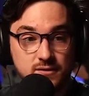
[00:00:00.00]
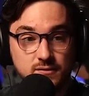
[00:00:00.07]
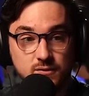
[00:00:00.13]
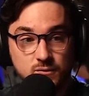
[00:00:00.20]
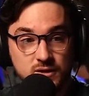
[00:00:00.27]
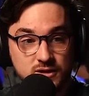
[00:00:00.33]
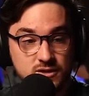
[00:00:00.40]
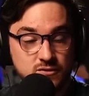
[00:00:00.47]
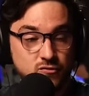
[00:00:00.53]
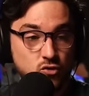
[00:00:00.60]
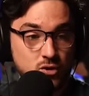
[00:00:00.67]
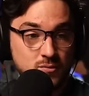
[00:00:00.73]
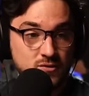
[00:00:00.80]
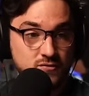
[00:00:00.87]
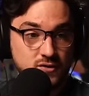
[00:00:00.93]
with the
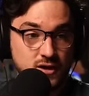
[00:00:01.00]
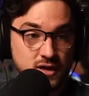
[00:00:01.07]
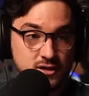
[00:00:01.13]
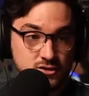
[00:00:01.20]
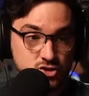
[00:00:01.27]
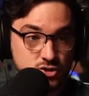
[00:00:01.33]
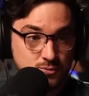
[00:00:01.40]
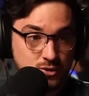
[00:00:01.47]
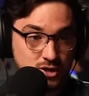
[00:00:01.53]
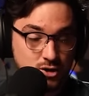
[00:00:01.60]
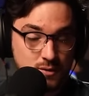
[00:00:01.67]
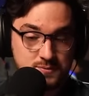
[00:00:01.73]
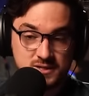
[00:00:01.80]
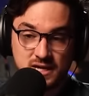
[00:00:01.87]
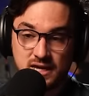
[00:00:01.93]
form of uh, the two point
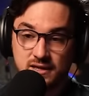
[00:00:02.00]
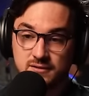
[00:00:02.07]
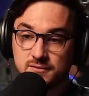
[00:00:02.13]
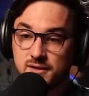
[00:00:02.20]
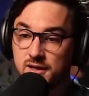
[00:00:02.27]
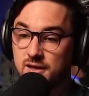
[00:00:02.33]
oh update.